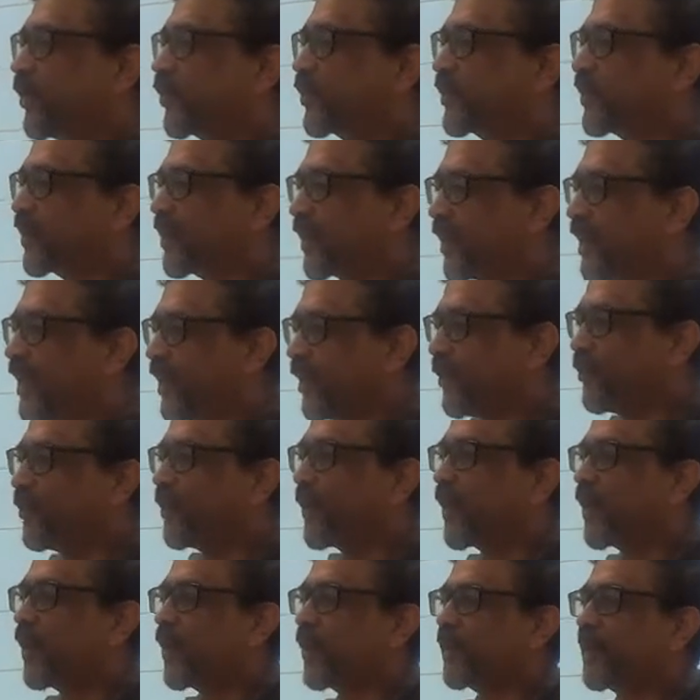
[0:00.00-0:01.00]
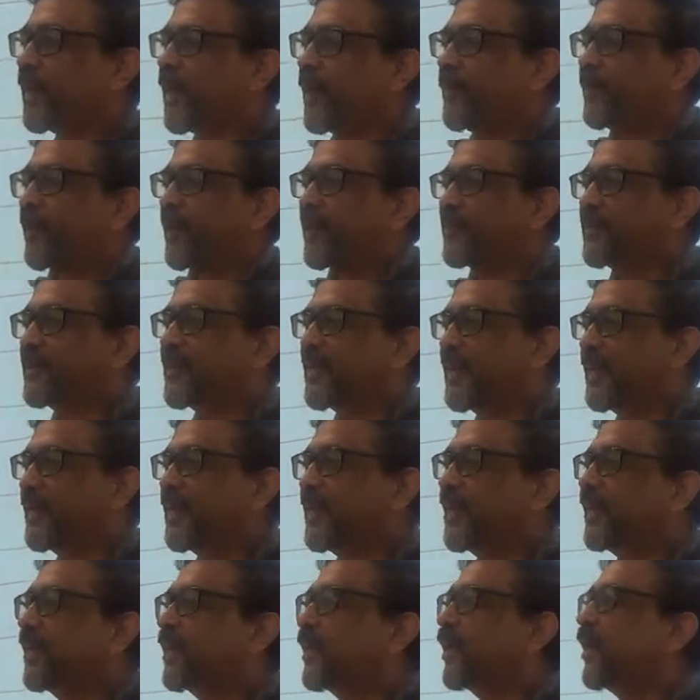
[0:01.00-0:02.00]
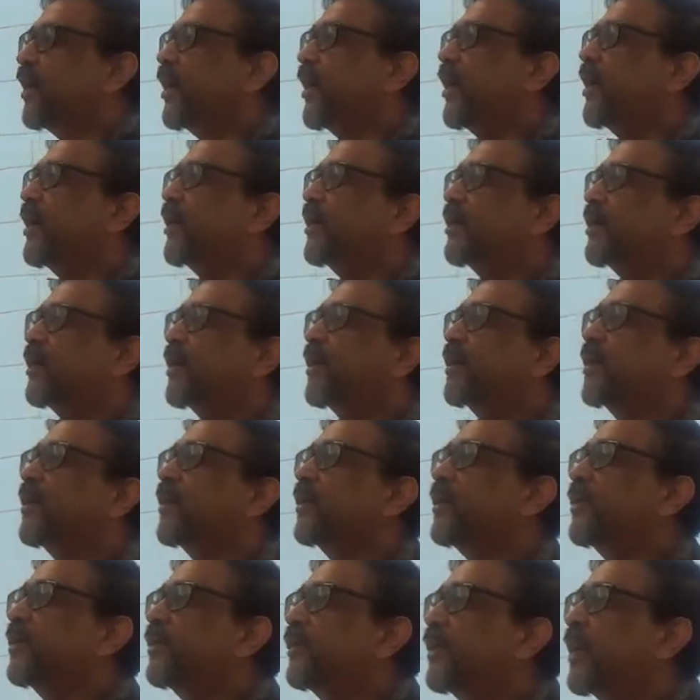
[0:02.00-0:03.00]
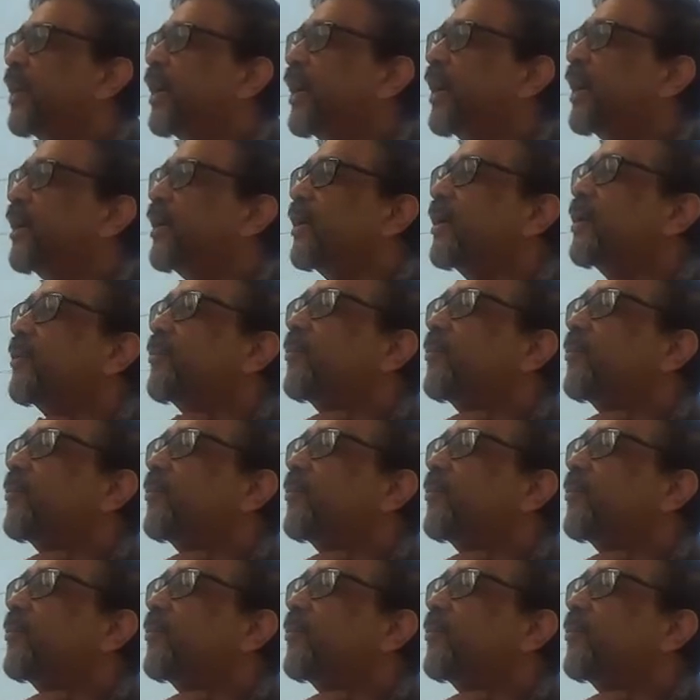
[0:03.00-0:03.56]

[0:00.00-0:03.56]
you sleep, what happens? The